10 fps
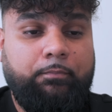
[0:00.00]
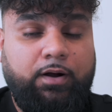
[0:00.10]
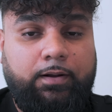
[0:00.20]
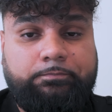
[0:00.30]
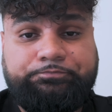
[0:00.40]

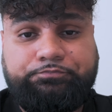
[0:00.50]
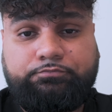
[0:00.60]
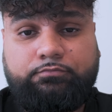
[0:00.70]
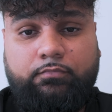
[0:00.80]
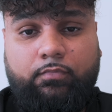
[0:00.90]
But
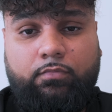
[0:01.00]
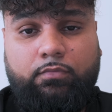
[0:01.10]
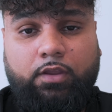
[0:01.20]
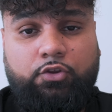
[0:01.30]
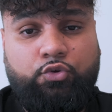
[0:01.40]

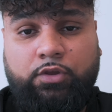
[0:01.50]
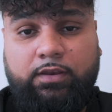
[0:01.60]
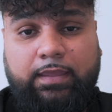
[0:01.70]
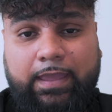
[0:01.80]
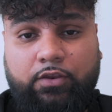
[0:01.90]
you can
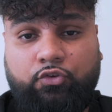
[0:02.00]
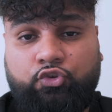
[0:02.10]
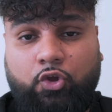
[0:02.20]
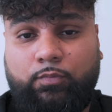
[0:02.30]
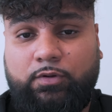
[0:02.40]
gain
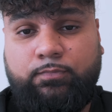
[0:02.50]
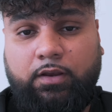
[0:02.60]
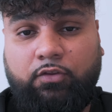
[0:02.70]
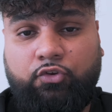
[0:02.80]
so money.